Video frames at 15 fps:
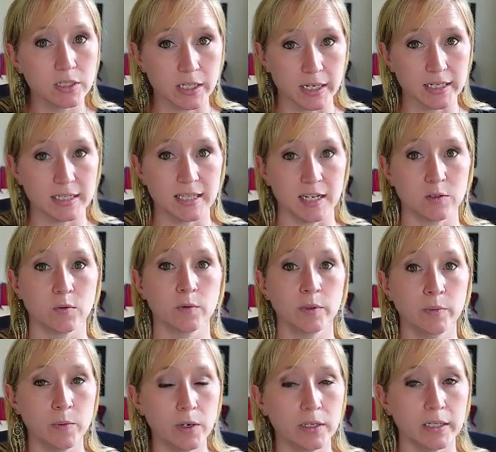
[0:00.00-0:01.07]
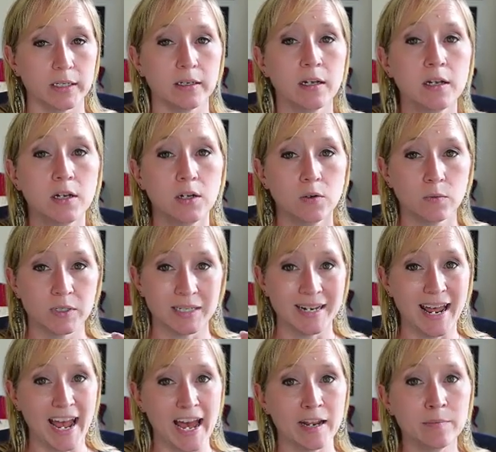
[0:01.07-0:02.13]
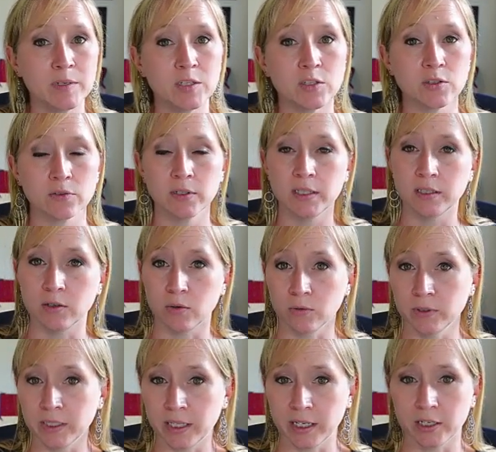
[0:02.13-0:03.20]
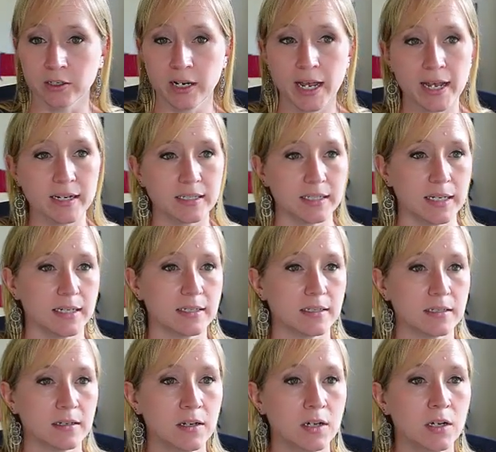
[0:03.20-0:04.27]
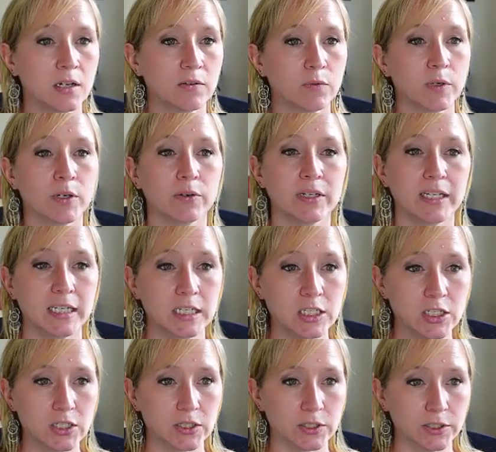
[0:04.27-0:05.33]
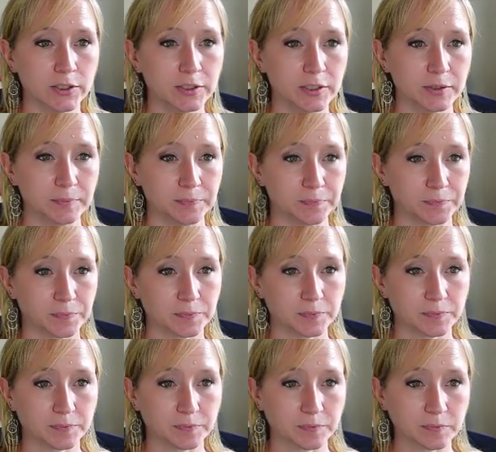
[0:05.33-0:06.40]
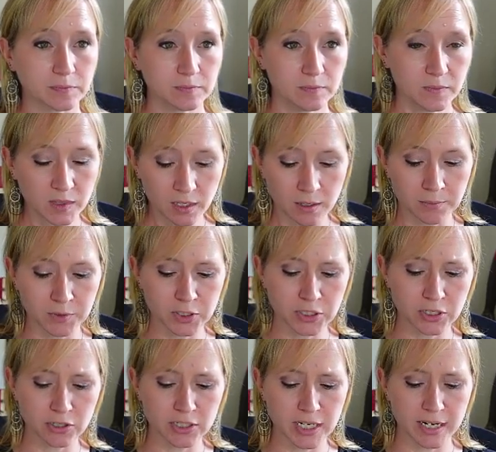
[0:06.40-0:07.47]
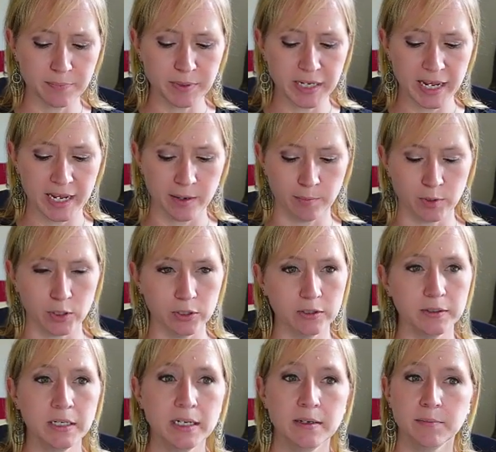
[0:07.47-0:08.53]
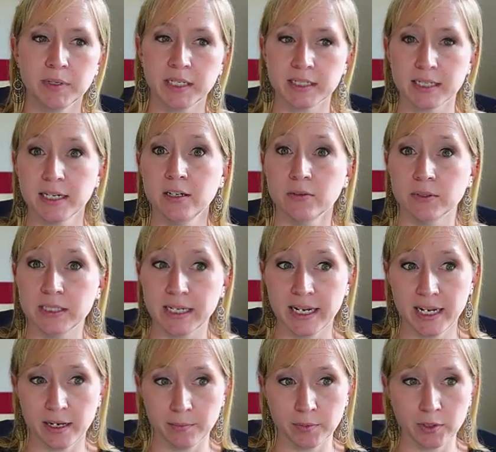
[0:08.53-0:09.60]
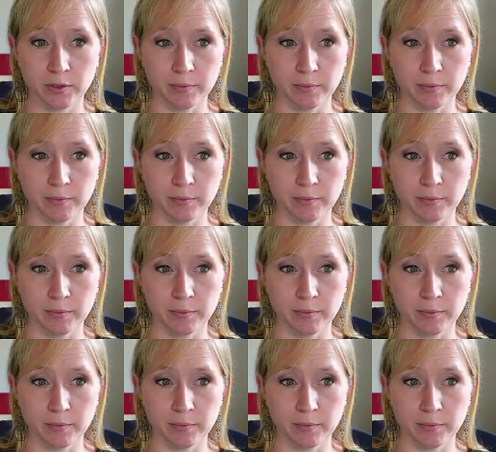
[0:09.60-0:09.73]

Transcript: case, that's what we wanted, was an admin screen that only they could access. If we go to insert, I'm going to start typing hamburger because I know it's a hamburger